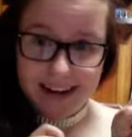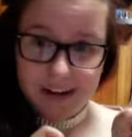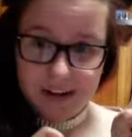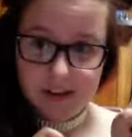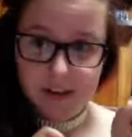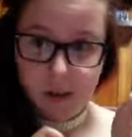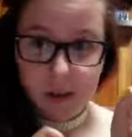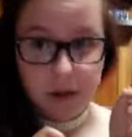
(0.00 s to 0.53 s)

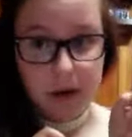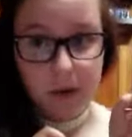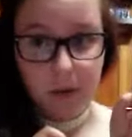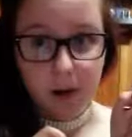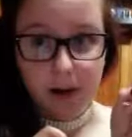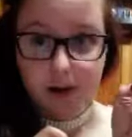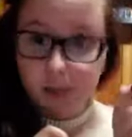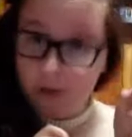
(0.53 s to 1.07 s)
So
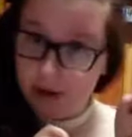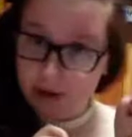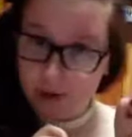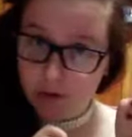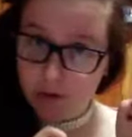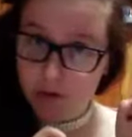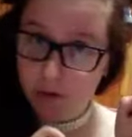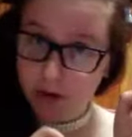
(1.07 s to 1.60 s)
P1 and
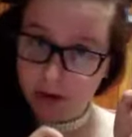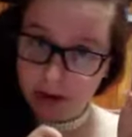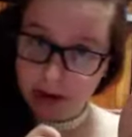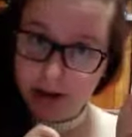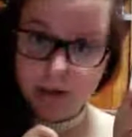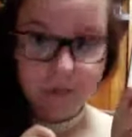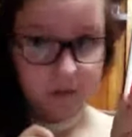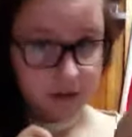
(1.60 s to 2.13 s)
P2,
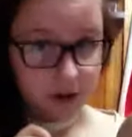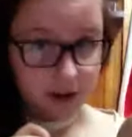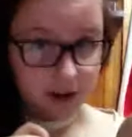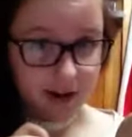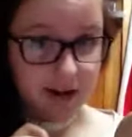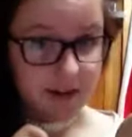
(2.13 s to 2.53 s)
okay? Got it?